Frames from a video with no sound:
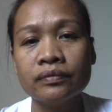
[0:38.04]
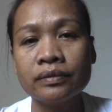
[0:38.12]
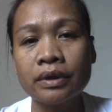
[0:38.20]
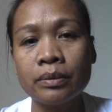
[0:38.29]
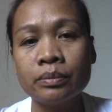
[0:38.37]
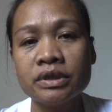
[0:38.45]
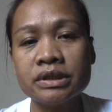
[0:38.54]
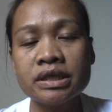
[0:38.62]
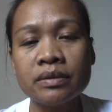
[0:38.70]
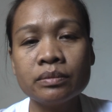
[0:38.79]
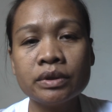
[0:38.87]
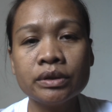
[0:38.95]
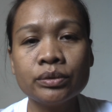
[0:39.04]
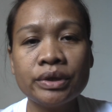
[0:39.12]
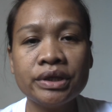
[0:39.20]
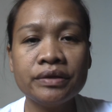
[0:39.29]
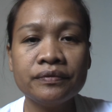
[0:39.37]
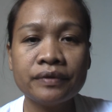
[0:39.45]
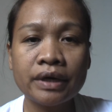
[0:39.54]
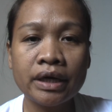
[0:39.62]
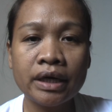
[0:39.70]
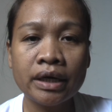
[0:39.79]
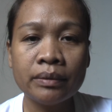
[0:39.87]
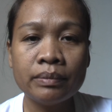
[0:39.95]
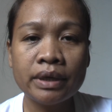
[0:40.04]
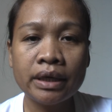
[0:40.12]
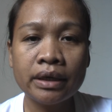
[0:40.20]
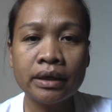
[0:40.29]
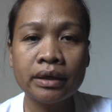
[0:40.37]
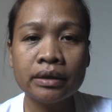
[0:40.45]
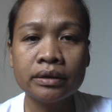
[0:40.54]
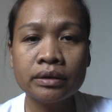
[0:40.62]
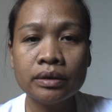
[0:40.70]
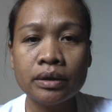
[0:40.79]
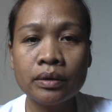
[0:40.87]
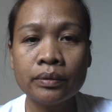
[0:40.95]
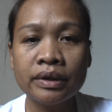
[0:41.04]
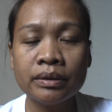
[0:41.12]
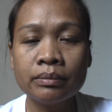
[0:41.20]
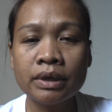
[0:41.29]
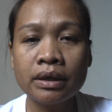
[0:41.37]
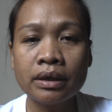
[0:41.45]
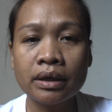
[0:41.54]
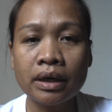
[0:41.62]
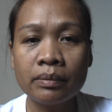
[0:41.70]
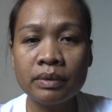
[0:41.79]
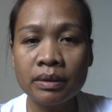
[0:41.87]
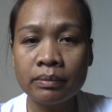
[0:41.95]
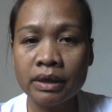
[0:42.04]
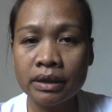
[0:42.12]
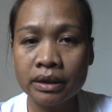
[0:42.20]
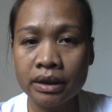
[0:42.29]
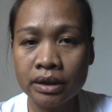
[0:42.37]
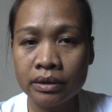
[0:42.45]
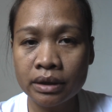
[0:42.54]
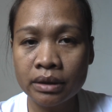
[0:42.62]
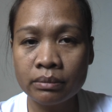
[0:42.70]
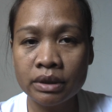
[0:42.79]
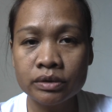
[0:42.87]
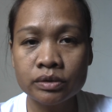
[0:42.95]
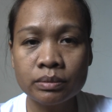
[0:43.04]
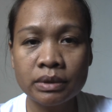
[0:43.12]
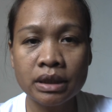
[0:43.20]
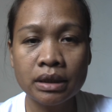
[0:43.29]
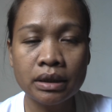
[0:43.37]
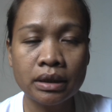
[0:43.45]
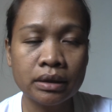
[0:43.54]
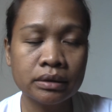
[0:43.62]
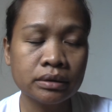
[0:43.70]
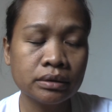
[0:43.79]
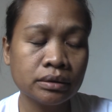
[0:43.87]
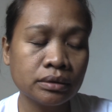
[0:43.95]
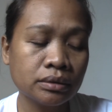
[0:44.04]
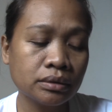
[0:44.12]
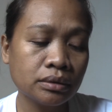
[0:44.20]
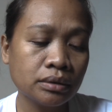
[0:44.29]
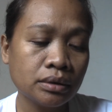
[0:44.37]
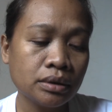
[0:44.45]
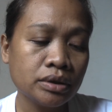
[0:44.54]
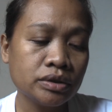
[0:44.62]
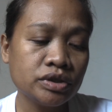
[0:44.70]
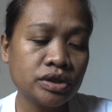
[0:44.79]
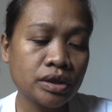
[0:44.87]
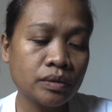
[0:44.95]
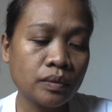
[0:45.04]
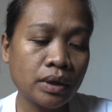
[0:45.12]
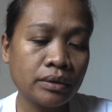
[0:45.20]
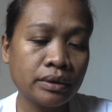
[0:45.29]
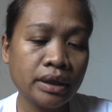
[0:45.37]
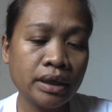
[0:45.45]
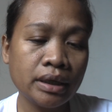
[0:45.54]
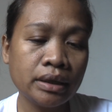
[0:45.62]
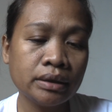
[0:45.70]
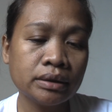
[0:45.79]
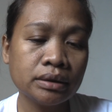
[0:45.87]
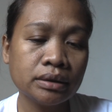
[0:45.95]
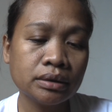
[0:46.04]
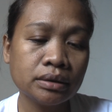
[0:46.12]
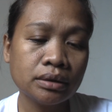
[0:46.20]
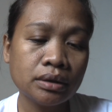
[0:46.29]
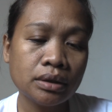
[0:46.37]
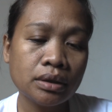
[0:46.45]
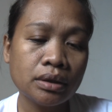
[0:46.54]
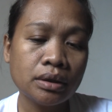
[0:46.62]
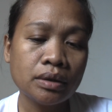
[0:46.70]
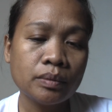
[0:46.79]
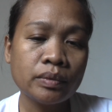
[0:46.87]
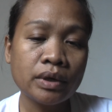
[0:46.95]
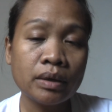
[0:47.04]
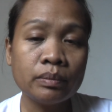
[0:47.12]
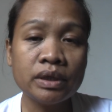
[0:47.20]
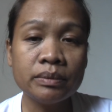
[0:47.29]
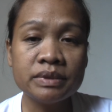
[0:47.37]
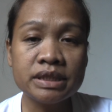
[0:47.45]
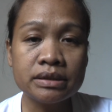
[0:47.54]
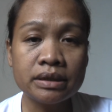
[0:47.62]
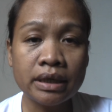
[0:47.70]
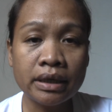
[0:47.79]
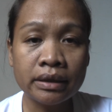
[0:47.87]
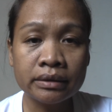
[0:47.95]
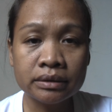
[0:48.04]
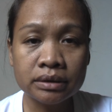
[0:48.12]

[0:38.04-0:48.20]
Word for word: from December twenty-fifth and going back, coming back here in Metro Manila at January eighth. Problem is that